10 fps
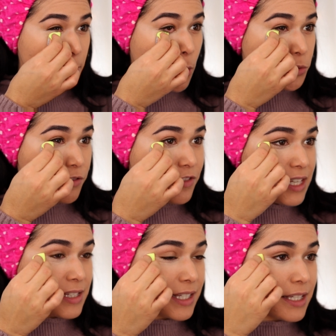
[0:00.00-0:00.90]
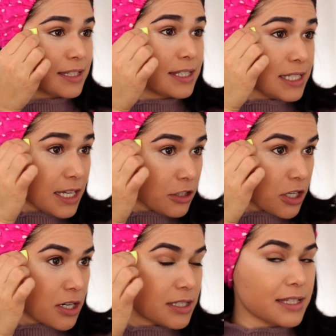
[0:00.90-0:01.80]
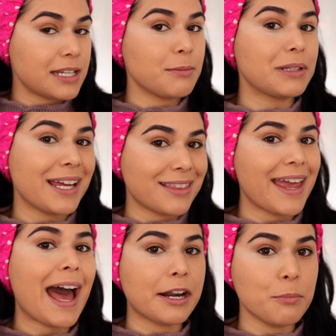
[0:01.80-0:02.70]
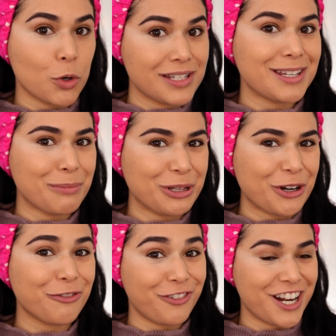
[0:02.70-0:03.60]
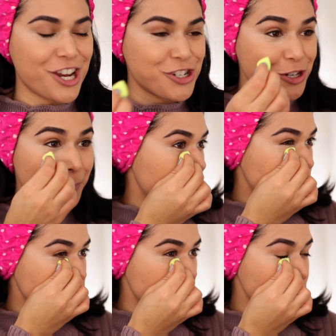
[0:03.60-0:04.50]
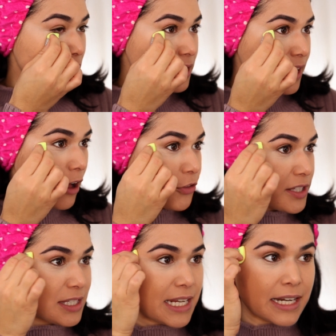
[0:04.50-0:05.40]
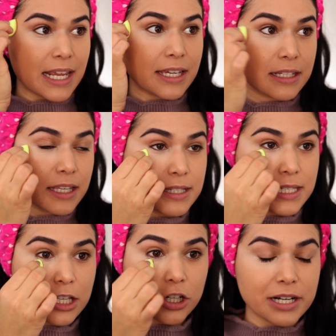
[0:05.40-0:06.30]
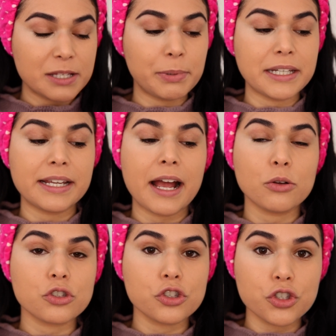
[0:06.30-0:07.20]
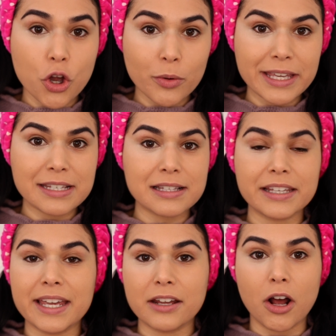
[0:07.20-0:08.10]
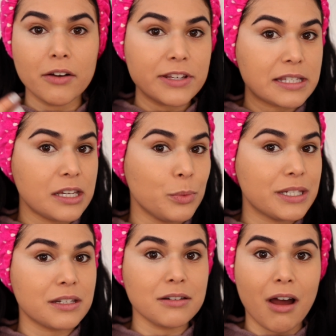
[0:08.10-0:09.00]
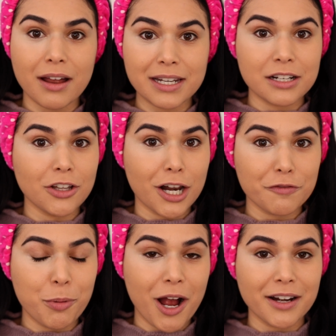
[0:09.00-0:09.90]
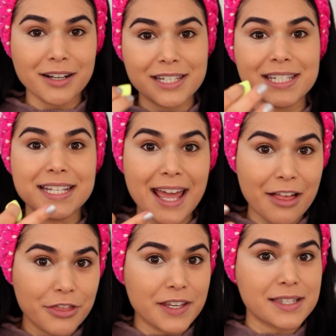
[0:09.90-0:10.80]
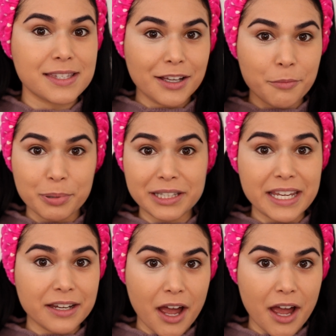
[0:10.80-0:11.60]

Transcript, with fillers: both of these concealers seemed like they had a more similar finish. So just blending out the Stay Naked concealer, it's blending out so easily and obviously we did not need a lot of product to get this complete